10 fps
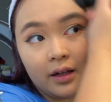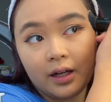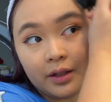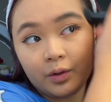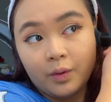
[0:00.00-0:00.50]

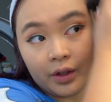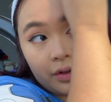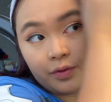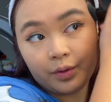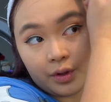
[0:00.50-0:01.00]
I don't want the
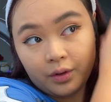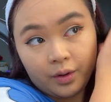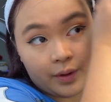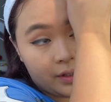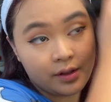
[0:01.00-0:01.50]
food to go to
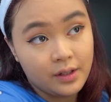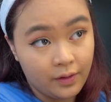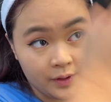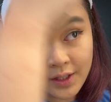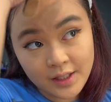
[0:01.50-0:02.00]
waste.
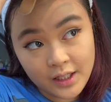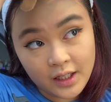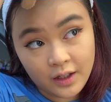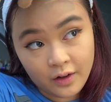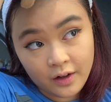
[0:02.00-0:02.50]
If you can see
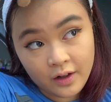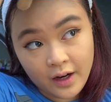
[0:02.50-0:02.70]
here,